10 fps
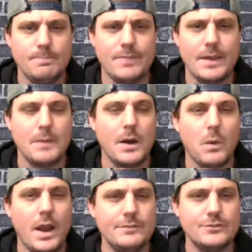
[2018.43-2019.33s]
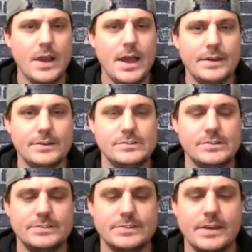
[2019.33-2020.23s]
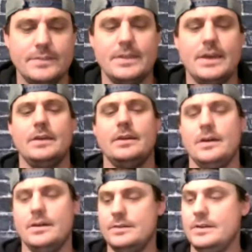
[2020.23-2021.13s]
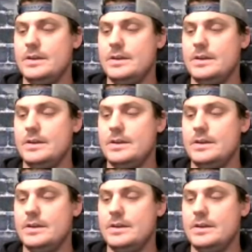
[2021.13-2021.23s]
that my wife tried and she said that uh,